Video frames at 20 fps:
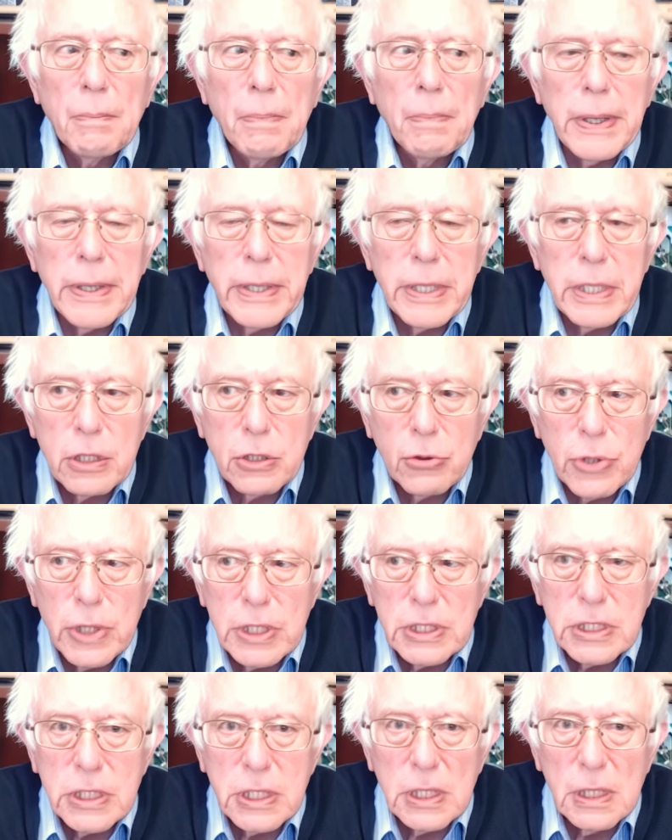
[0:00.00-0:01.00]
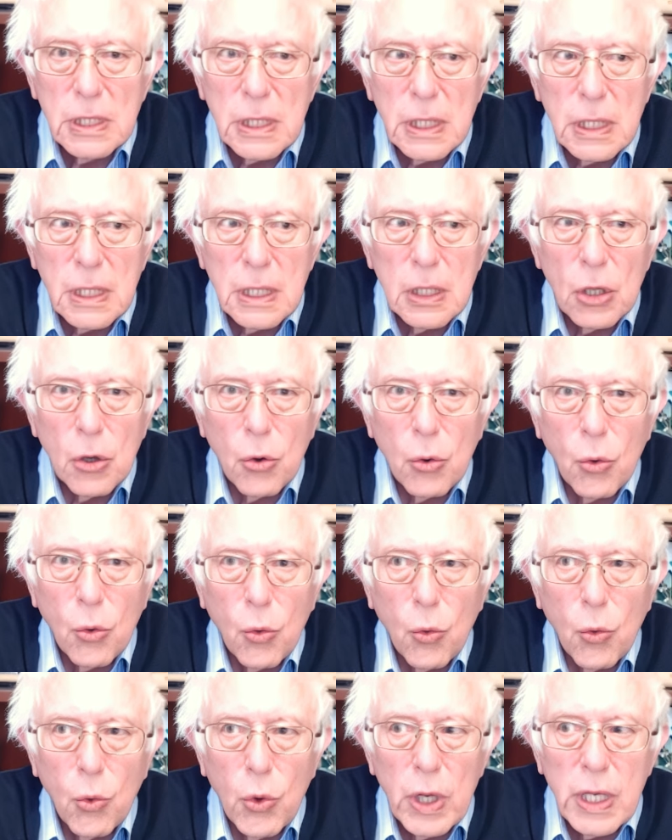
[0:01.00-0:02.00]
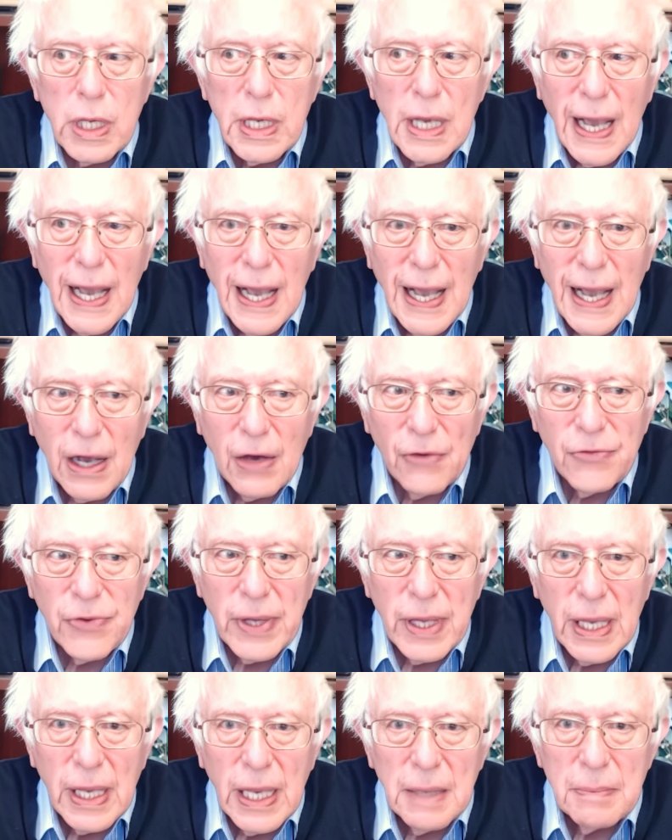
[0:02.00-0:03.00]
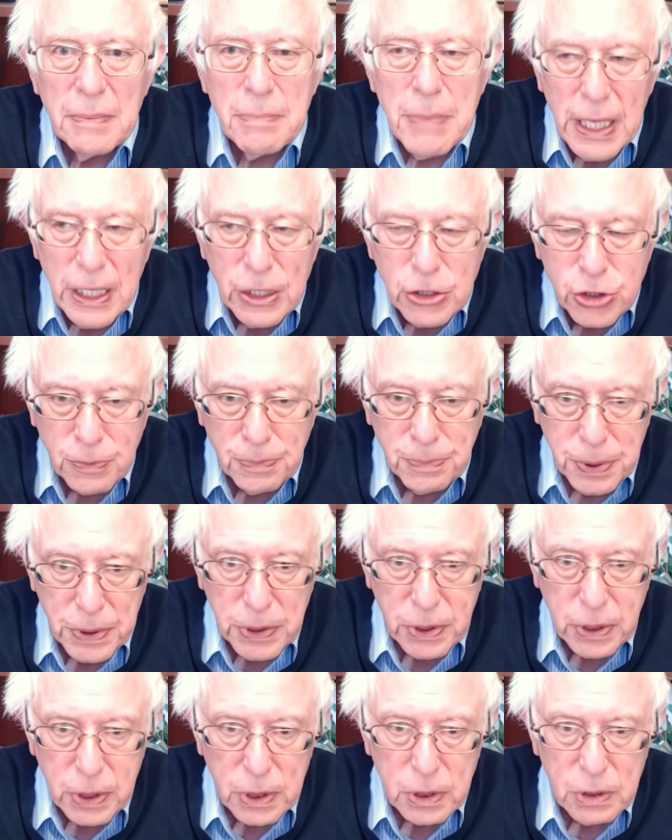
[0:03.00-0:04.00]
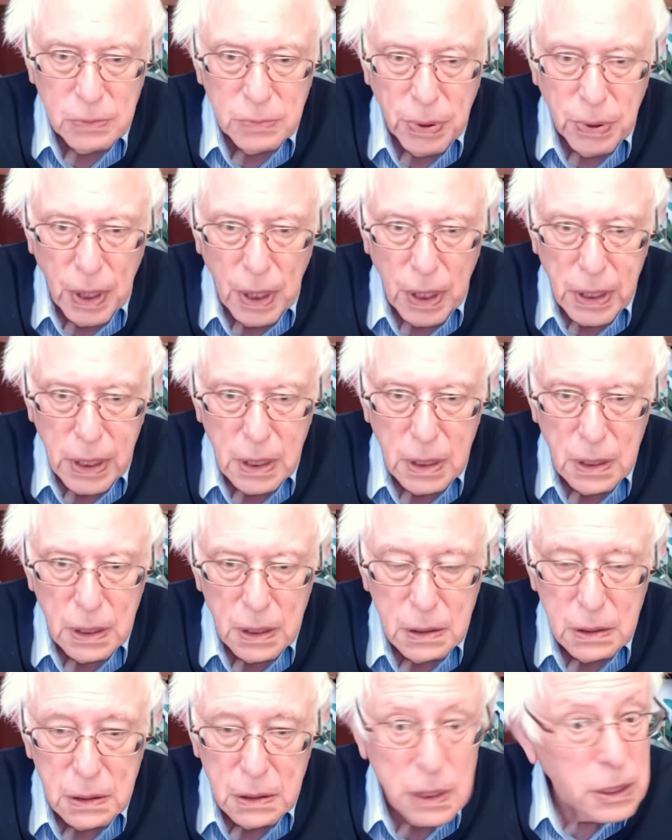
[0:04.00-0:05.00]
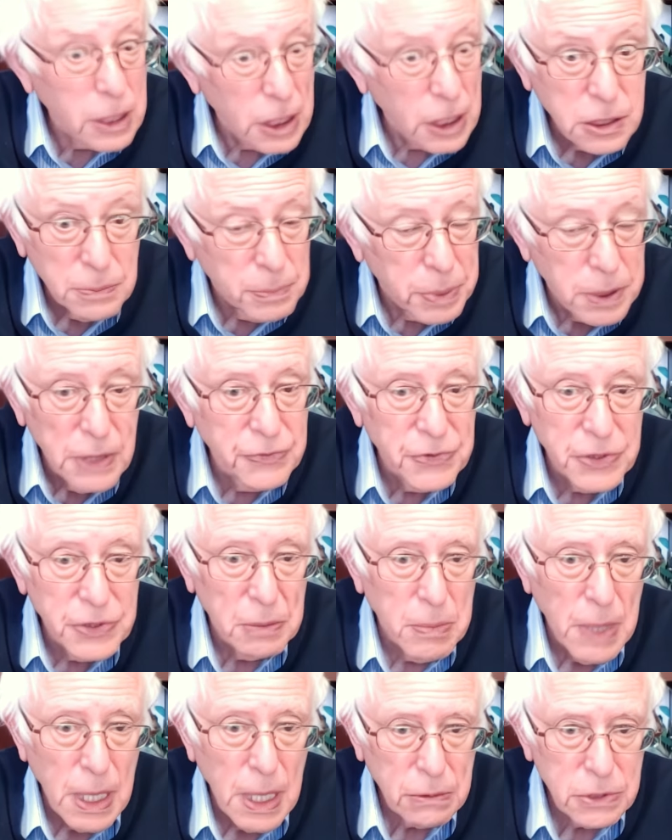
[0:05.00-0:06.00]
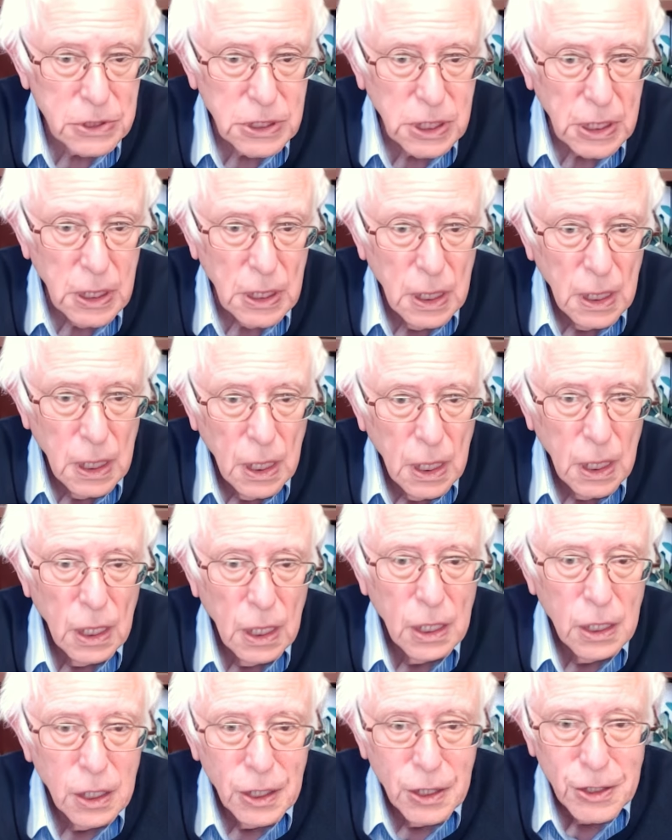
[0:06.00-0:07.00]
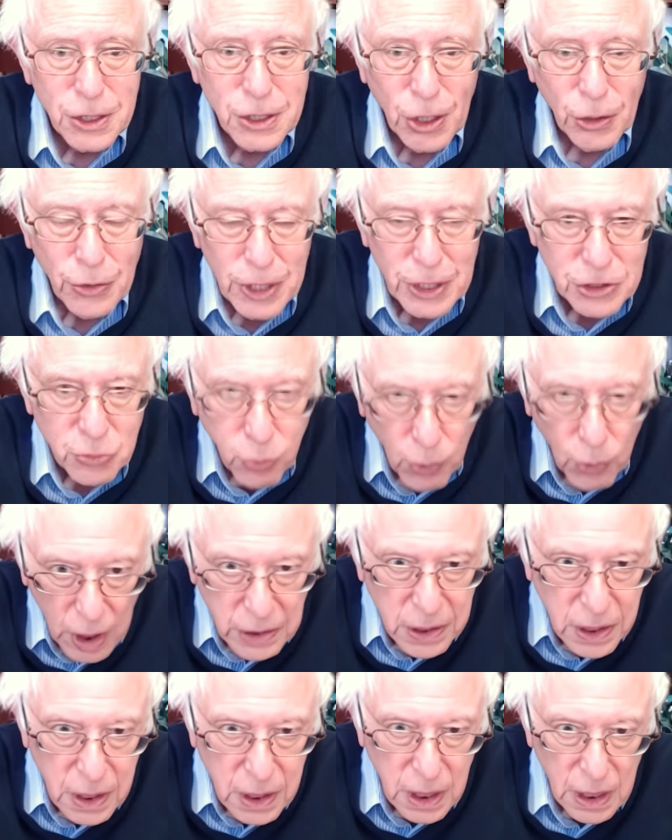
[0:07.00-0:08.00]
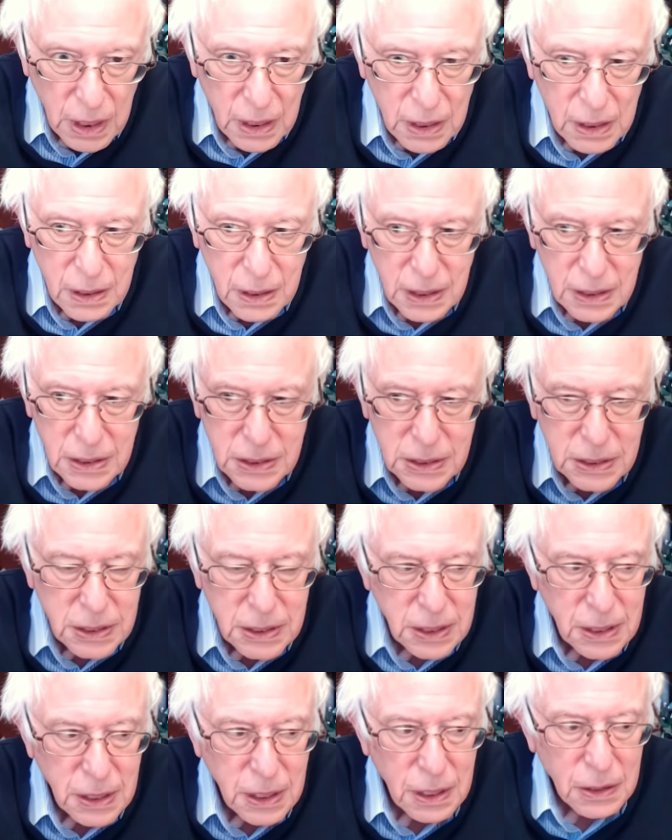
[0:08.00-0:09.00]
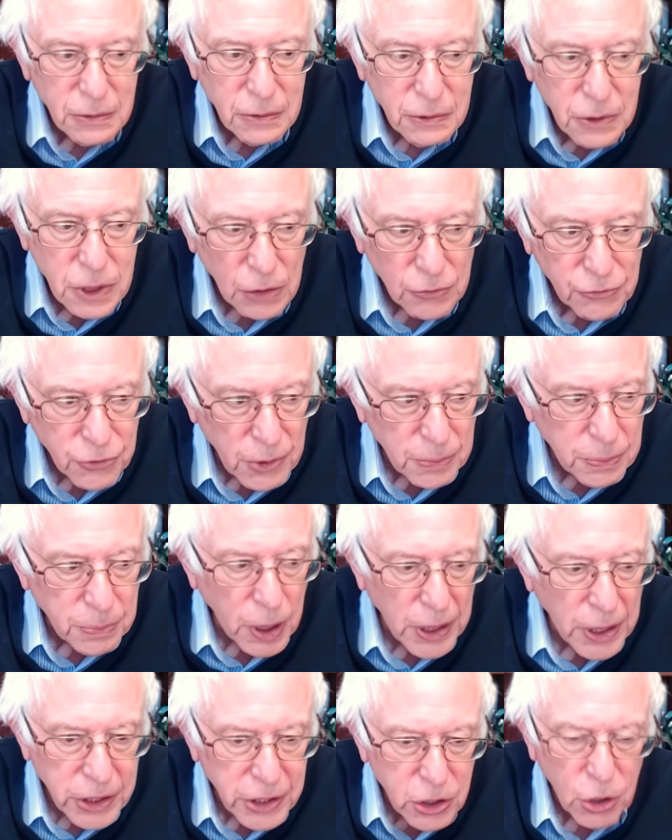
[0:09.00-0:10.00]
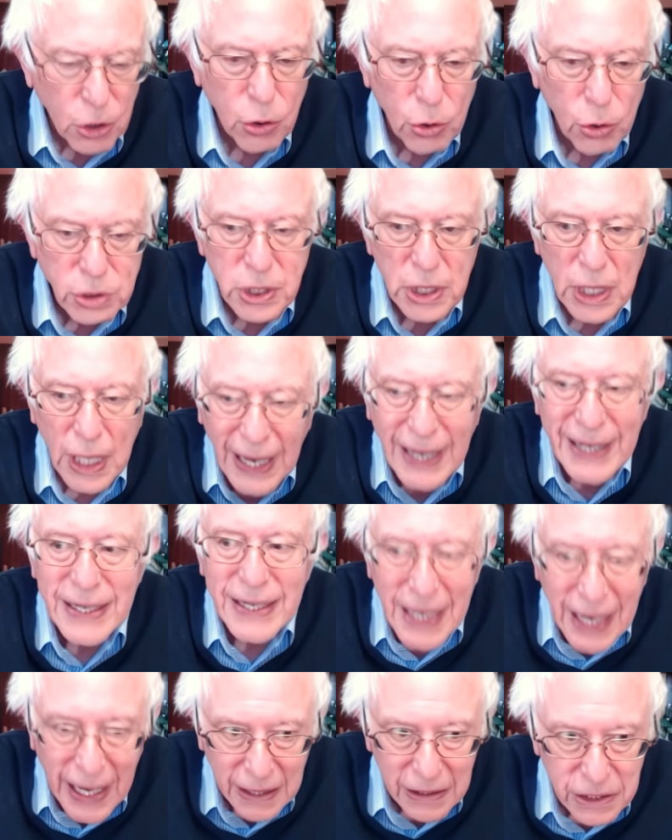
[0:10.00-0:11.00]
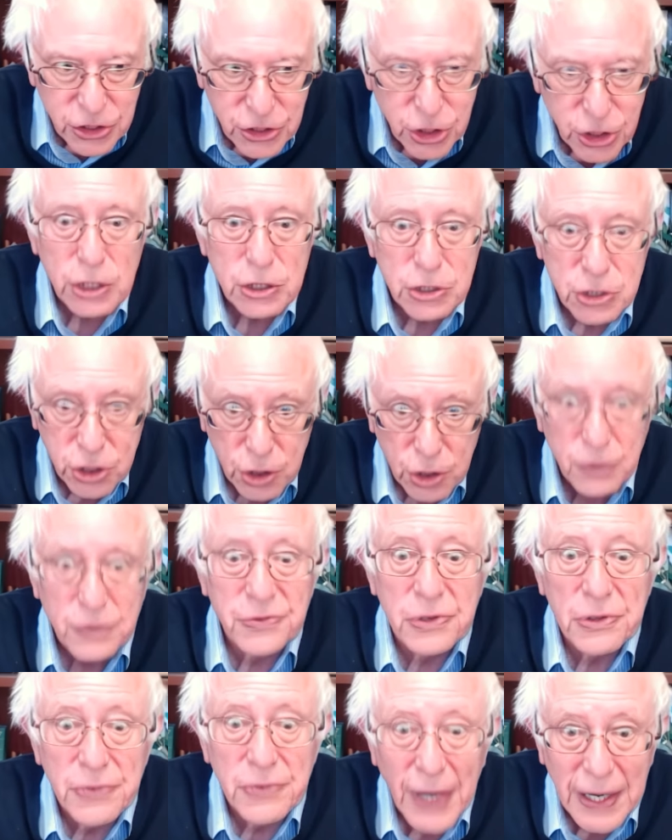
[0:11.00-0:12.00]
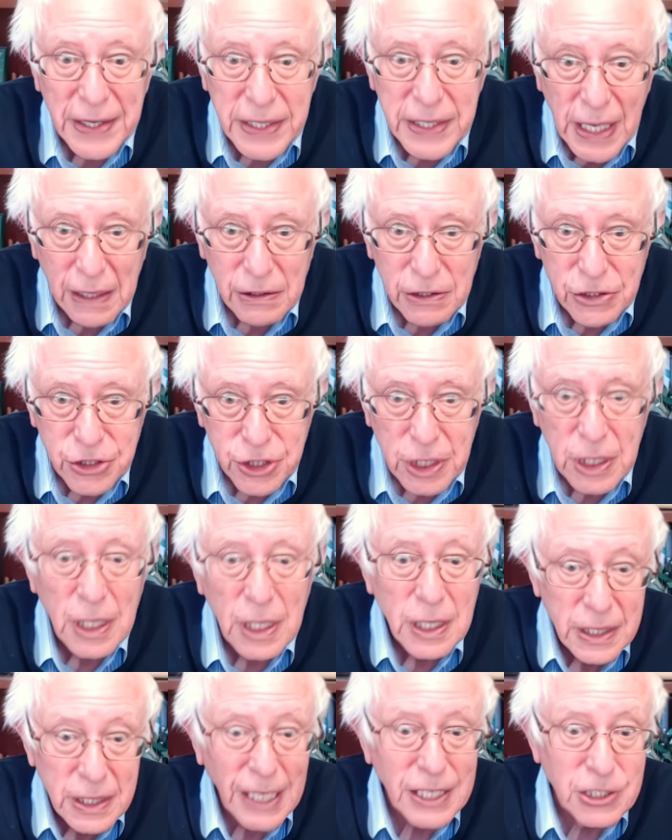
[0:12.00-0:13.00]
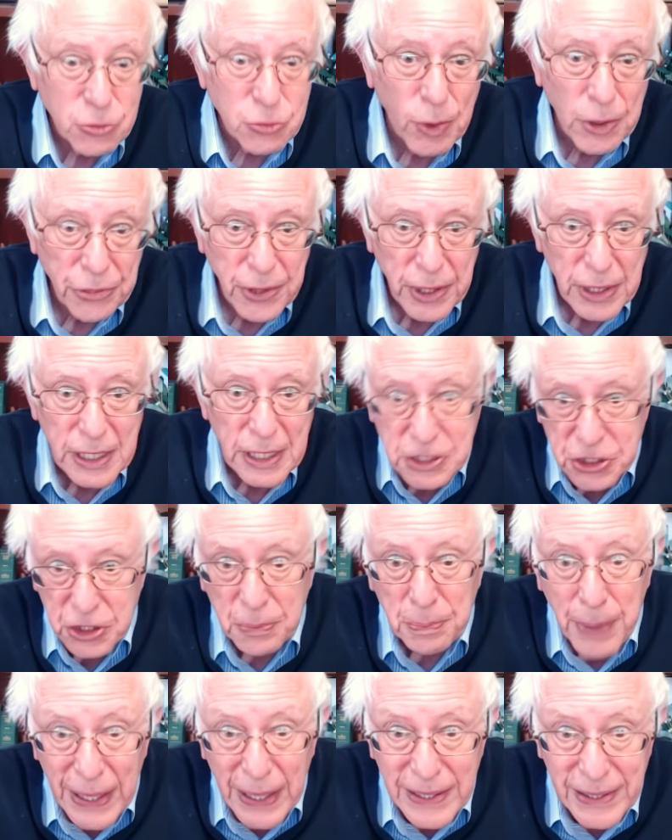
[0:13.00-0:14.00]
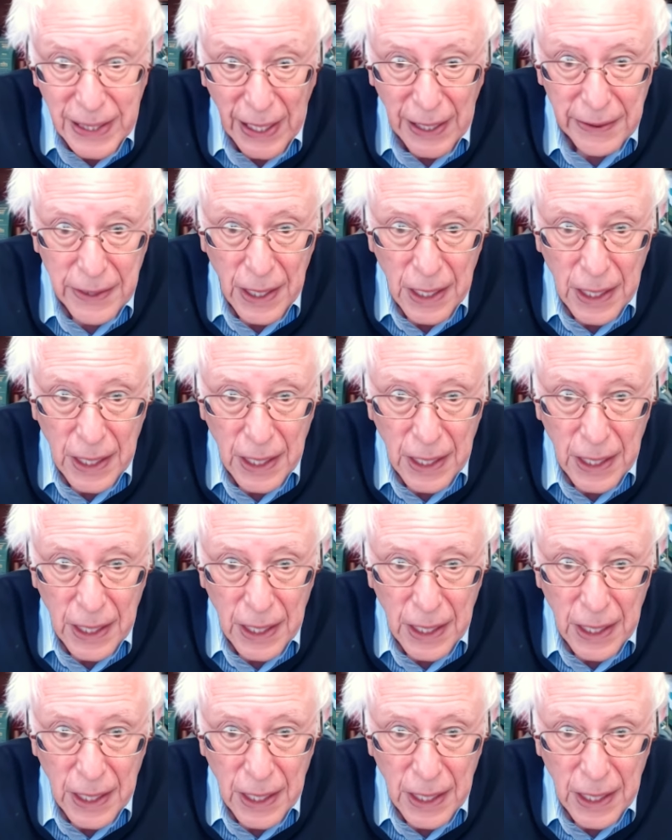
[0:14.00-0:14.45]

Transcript: but increasingly, we have a major political party that doesn't believe in democracy. So it's one thing, it's, you know, for a party to hold an ideology, a conservative ideology. That's one thing. Let's debate that.